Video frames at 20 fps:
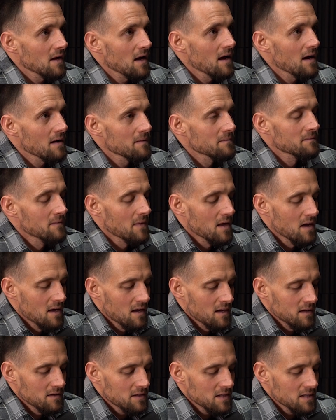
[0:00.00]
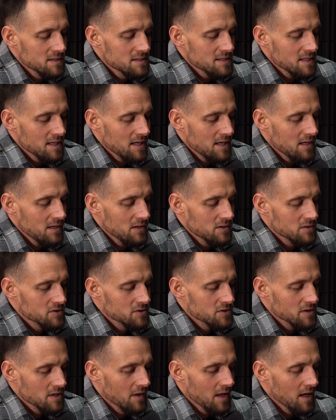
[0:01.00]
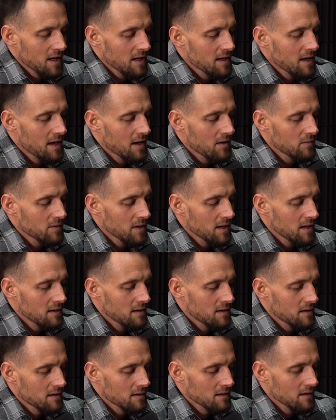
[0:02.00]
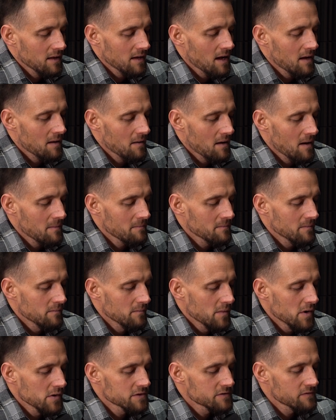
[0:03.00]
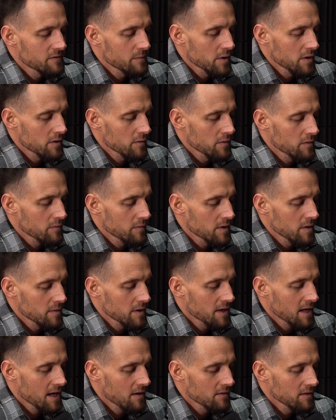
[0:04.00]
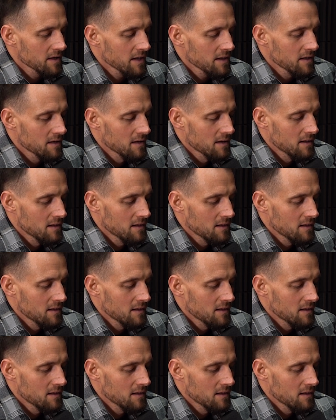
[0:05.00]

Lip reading: Yeah. Does each county, I'm most familiar with Weber County,